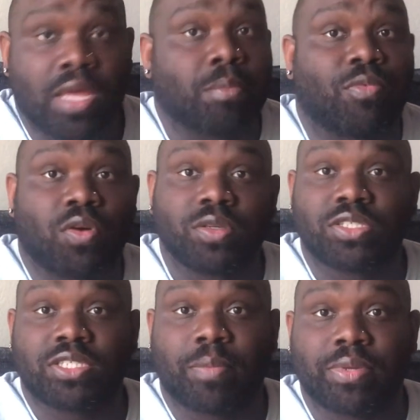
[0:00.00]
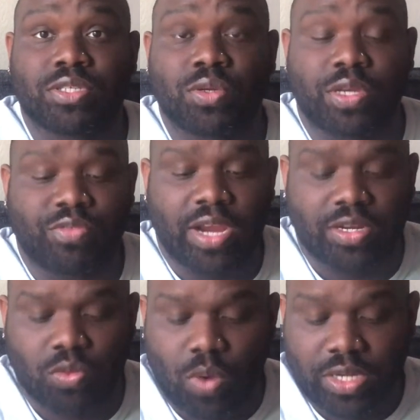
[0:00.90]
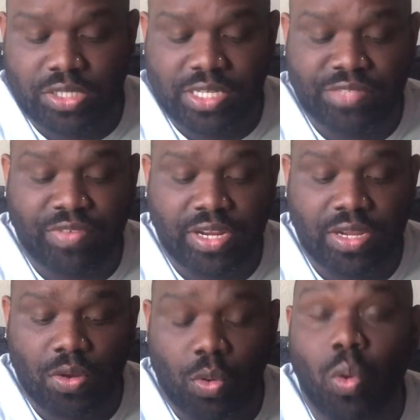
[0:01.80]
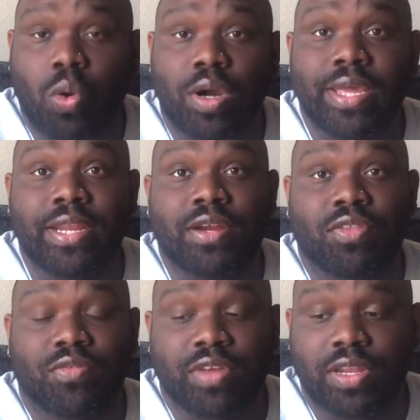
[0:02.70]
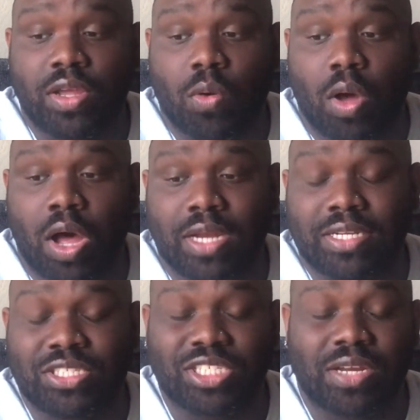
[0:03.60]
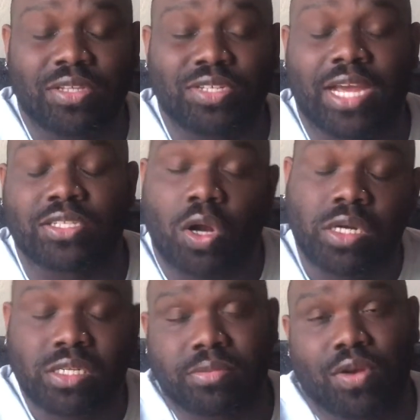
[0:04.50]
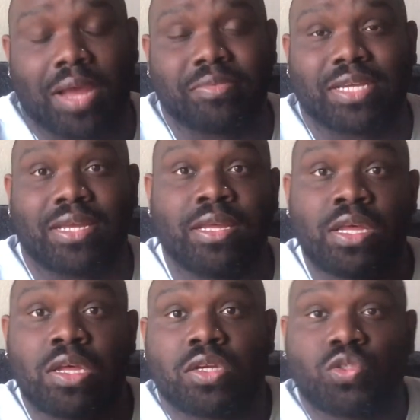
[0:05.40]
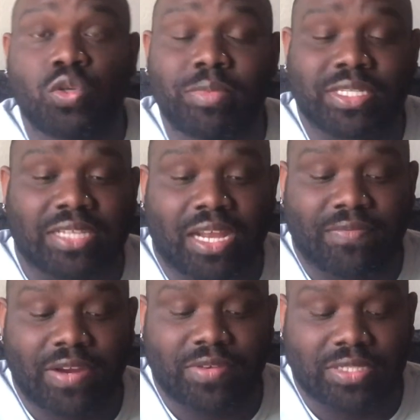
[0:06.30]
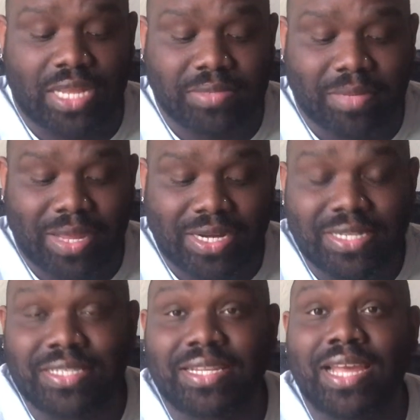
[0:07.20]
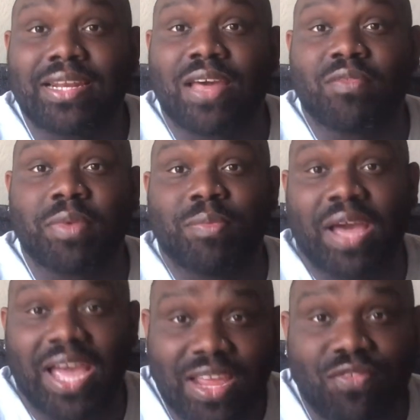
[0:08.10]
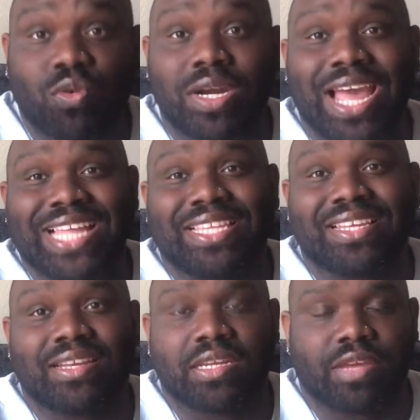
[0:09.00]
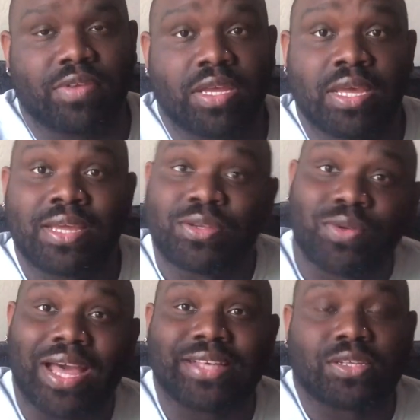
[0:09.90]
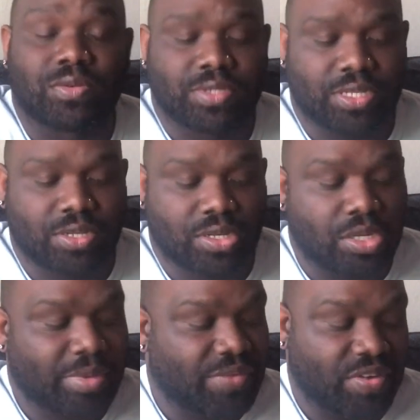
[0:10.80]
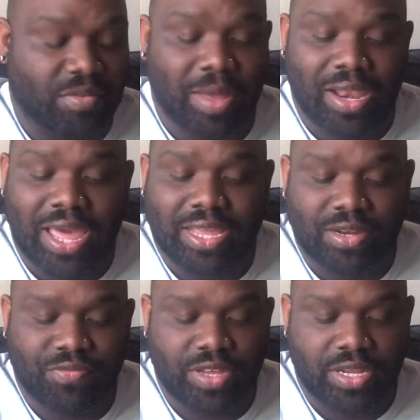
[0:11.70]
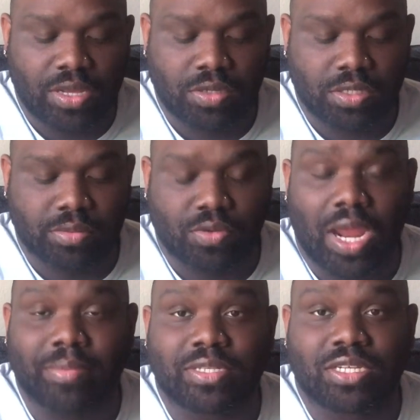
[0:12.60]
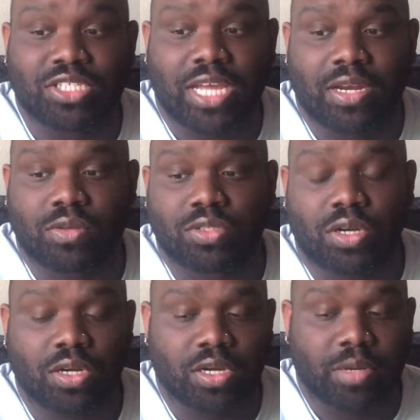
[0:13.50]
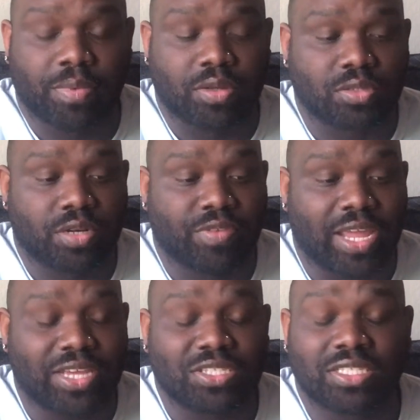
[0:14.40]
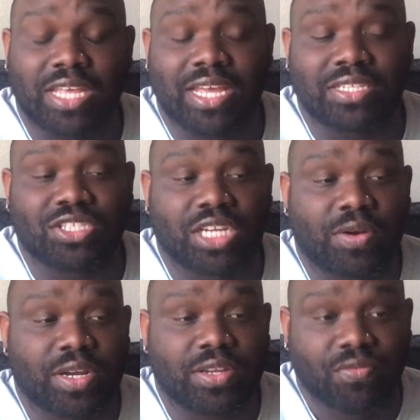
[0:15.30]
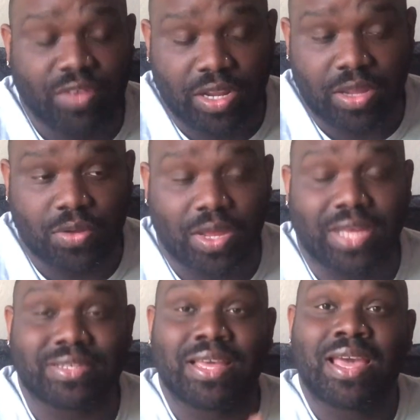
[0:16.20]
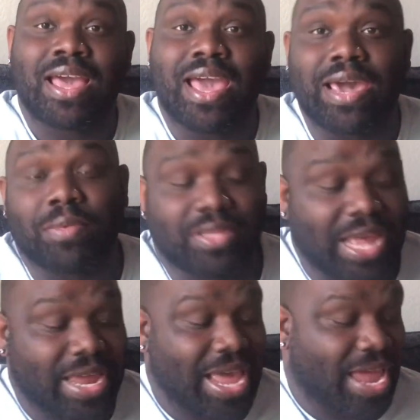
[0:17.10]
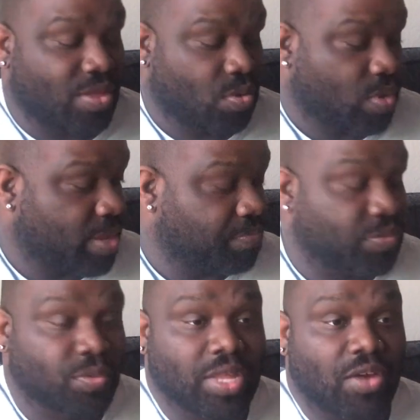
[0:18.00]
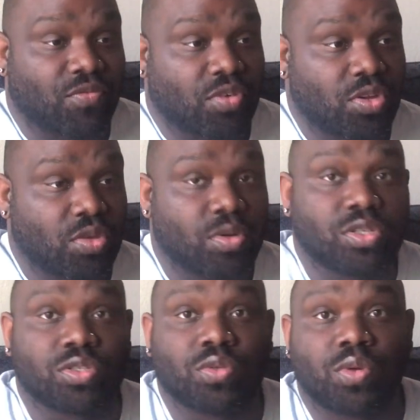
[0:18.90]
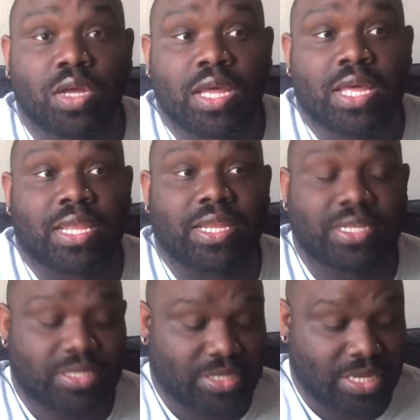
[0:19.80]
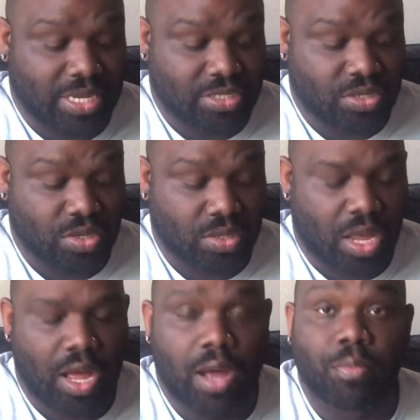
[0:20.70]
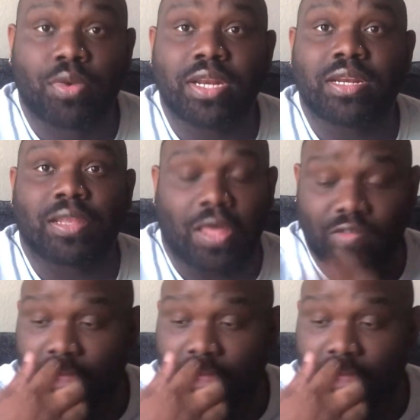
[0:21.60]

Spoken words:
before we just jump into it, if you guys are watching this video or any other video on this channel and you guys aren't subscribed yet, do me a solid favor and stop taking me out in this dating app and me pay for it at the end of it. You guys know the routine. You can do me that favor by liking the video, subscribing to the channel, turning on your post notifications, and sharing the video, you guys. And with that out of the way, without further ado, let's discuss Ready to Love,